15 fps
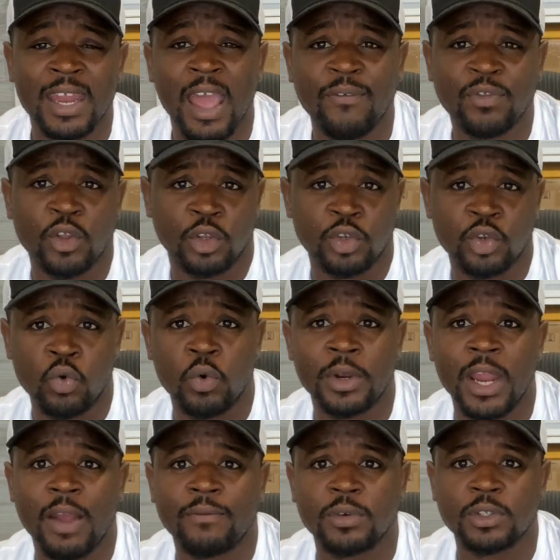And after
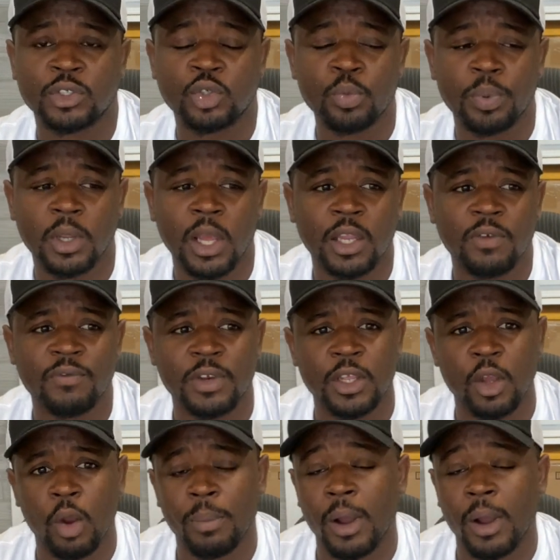doing that for Supacolor video